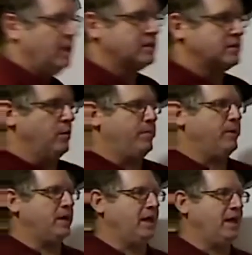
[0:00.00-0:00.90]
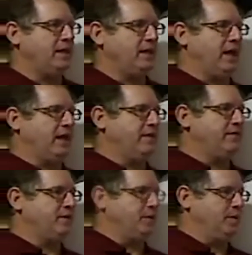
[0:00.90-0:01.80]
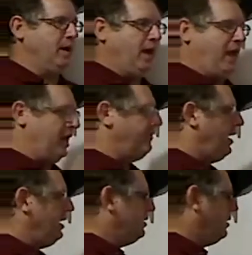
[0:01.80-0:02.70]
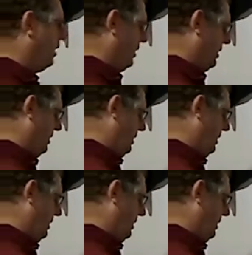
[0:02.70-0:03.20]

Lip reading: So we put a -2. And if I look,